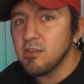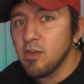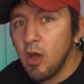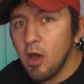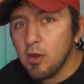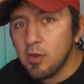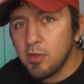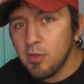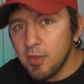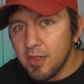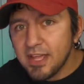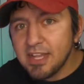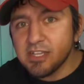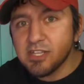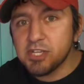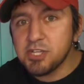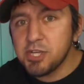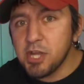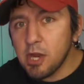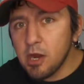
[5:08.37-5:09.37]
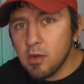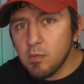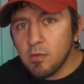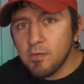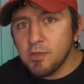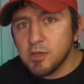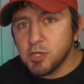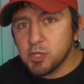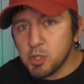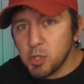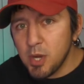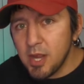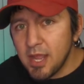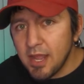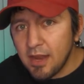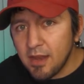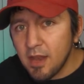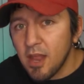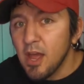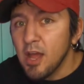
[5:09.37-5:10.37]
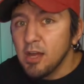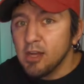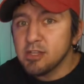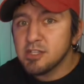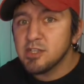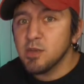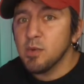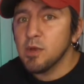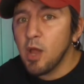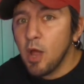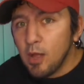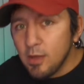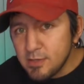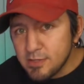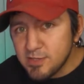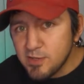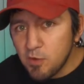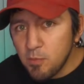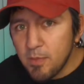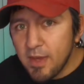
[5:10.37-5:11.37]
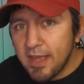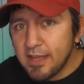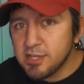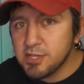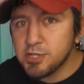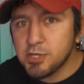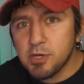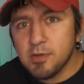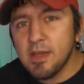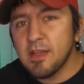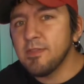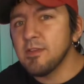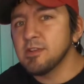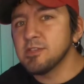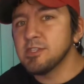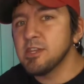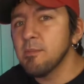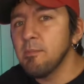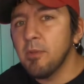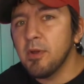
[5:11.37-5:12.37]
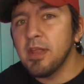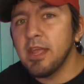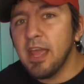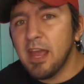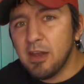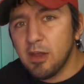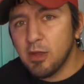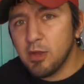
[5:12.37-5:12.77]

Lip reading: tunnel is shared with the train, so it also makes sure that there's somebody in a